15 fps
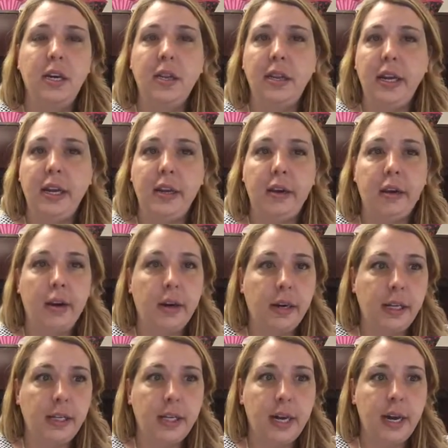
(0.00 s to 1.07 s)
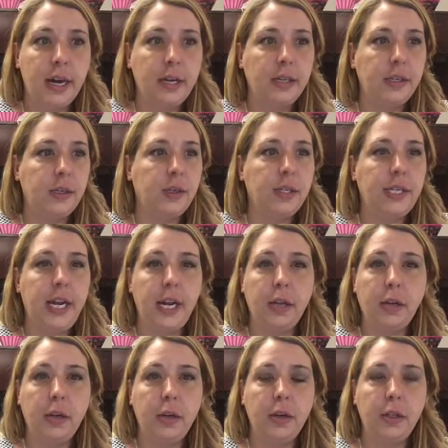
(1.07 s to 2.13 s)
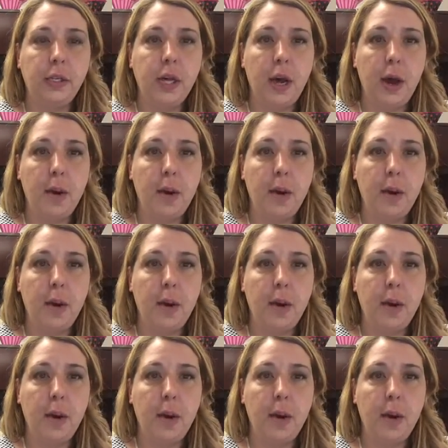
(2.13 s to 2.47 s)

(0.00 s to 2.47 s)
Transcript: like architects or sailors.